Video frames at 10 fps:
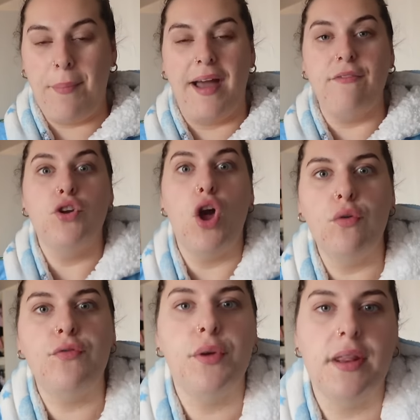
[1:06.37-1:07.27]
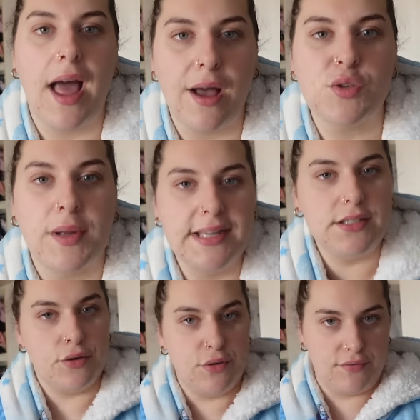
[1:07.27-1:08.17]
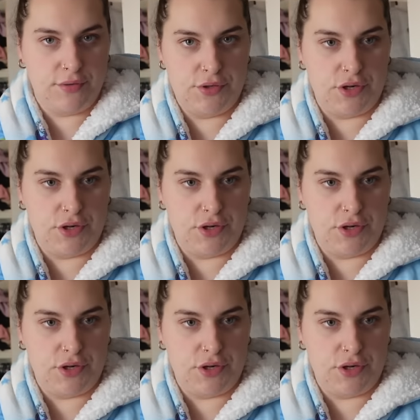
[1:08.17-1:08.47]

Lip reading: but I have no food in the house, so I need to go do a food